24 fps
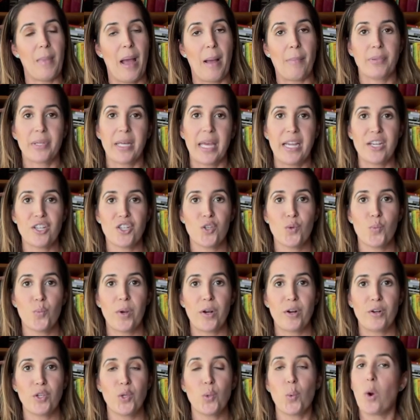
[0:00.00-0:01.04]
application
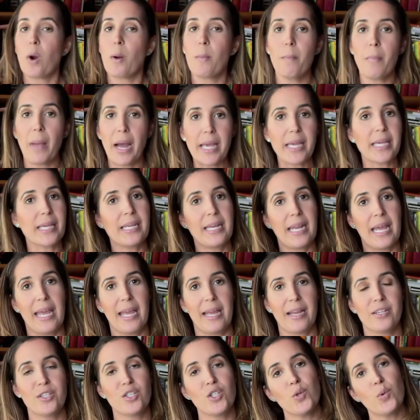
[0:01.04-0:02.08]
where you are mic in
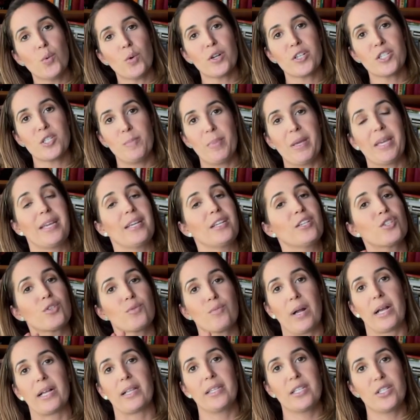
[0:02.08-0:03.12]
hand, you are speaking
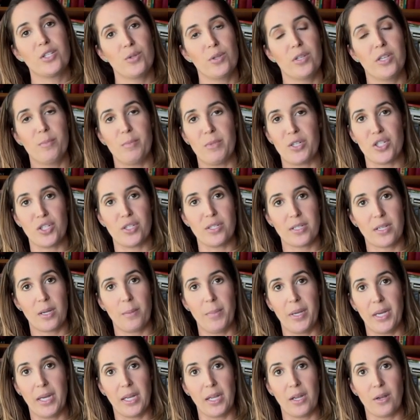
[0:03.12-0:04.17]
directly to the admissions
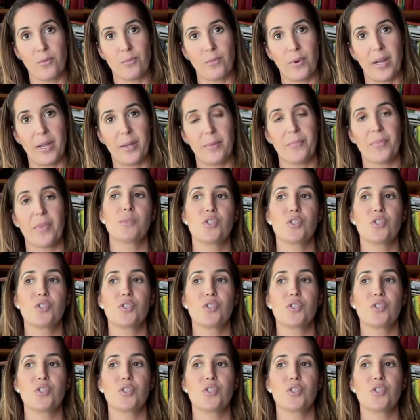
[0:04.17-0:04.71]
committee, right?